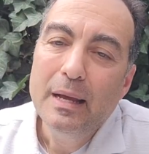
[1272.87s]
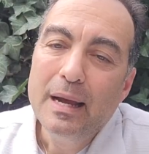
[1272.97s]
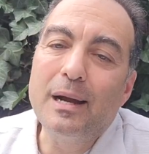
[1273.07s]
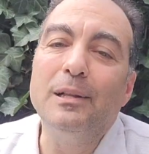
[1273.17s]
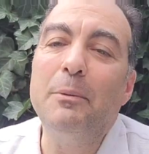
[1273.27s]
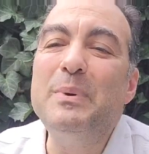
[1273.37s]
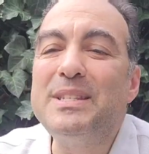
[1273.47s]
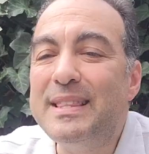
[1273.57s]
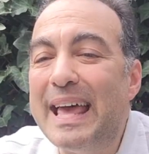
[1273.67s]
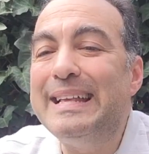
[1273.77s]

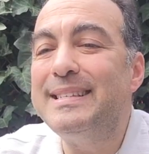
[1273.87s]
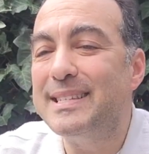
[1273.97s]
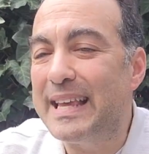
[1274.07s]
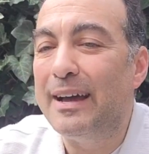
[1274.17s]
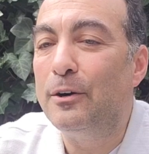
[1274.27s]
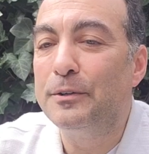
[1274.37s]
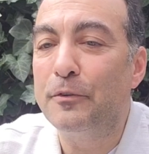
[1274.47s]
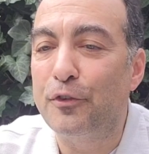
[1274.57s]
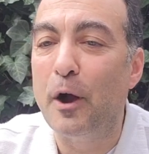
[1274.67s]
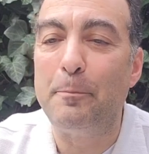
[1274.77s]
Columbus then sailed
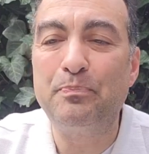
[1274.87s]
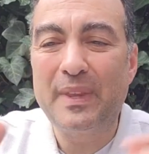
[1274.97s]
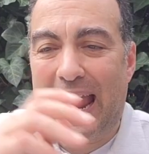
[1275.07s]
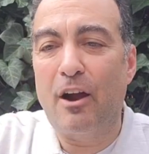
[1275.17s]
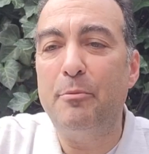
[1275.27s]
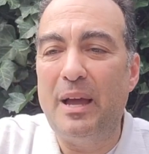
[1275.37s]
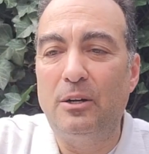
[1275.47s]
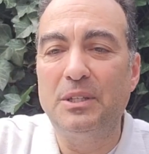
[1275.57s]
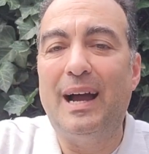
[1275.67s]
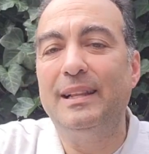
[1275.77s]
from
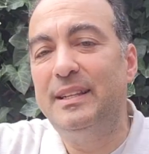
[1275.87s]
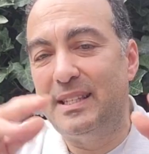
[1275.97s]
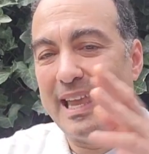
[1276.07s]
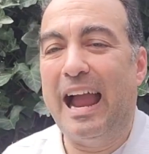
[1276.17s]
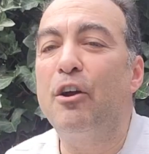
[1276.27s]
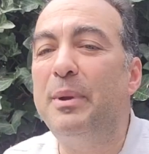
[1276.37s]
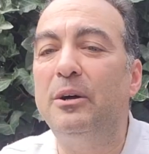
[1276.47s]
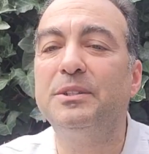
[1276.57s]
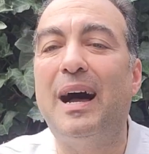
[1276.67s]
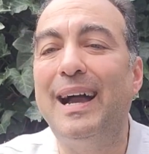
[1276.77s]
Carib-held island to
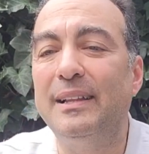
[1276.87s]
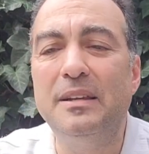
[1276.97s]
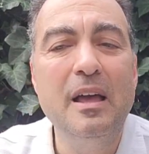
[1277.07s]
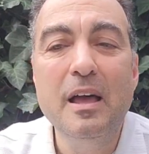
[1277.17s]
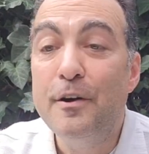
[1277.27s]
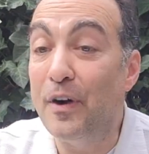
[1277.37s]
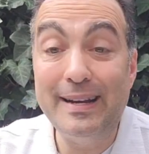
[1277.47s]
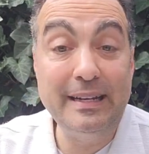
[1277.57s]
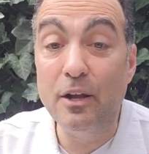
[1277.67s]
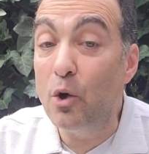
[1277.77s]
Carib-held island,
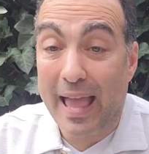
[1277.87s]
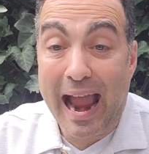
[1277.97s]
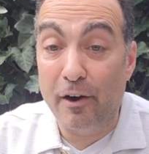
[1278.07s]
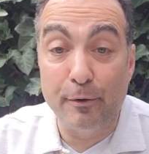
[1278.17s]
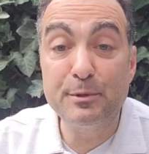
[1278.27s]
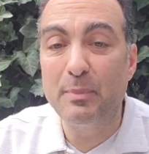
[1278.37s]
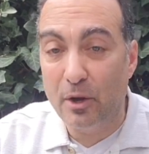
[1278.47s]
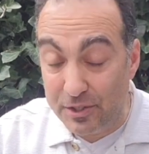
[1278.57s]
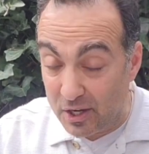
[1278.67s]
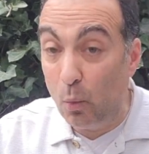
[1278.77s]
finding no Caribs,
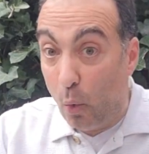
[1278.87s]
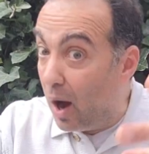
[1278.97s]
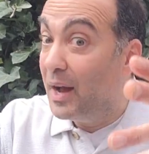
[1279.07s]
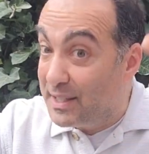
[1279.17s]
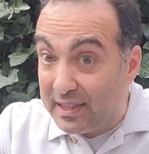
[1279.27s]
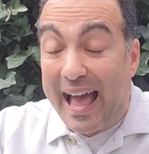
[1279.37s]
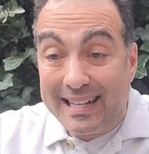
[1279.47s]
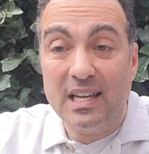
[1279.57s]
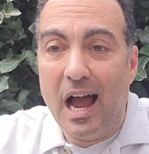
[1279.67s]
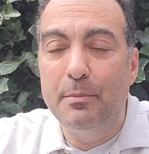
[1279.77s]
because it was
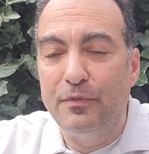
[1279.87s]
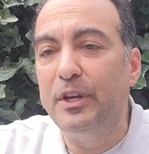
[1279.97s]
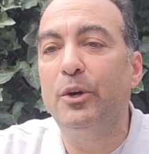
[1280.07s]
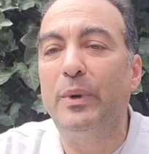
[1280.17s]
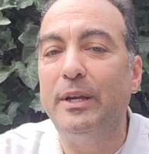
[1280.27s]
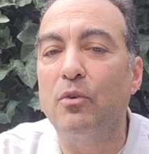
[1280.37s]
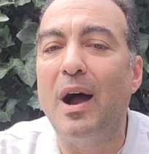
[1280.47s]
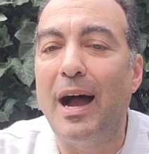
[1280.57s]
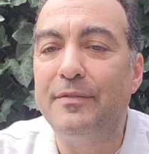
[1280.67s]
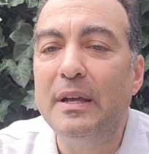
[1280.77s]
that time of year when he
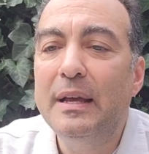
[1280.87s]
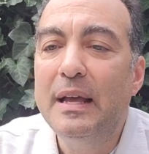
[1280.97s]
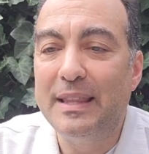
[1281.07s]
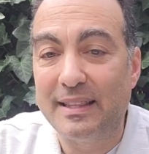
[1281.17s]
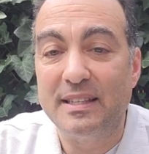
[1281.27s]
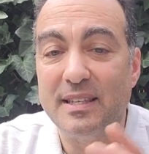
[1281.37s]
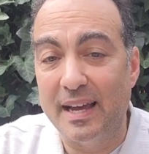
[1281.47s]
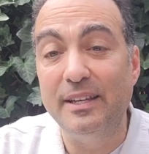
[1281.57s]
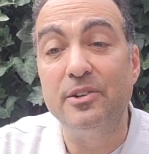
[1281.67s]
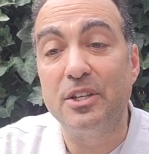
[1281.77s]
arrived that the
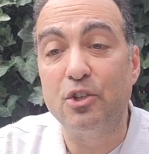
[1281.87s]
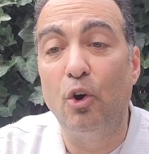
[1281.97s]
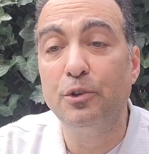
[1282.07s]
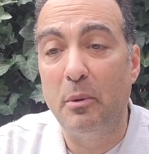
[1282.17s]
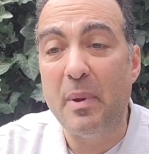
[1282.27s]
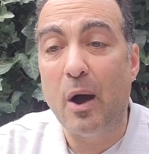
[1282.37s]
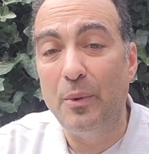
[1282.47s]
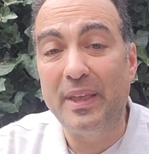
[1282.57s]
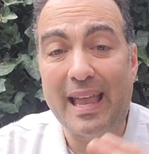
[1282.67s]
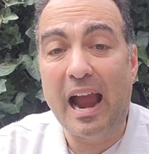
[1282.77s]
Tainos had told him about,
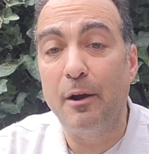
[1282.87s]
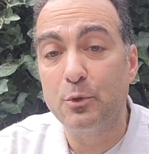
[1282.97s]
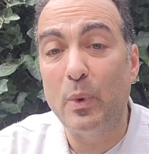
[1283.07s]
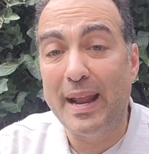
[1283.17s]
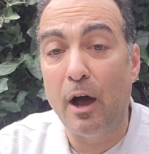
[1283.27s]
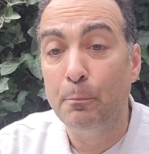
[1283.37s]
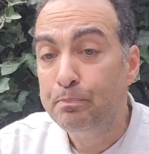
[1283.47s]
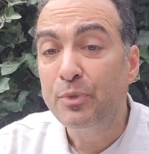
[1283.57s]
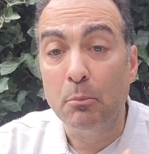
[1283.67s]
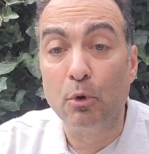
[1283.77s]
when the Caribs went out
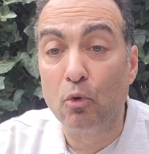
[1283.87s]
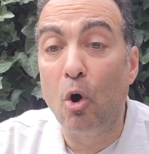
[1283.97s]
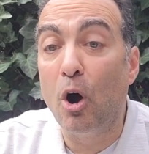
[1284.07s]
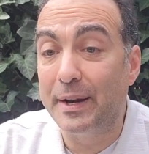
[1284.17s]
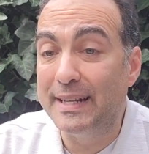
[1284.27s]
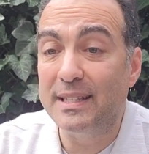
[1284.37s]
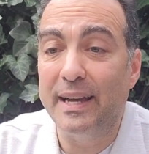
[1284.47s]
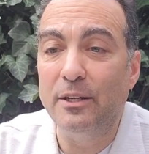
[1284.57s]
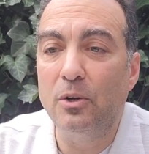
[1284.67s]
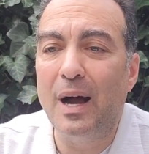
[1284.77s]
marauding
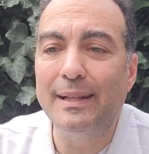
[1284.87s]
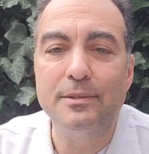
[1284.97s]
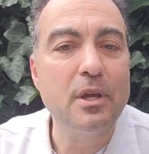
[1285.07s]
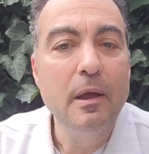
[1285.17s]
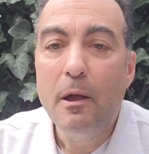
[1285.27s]
Taino islands.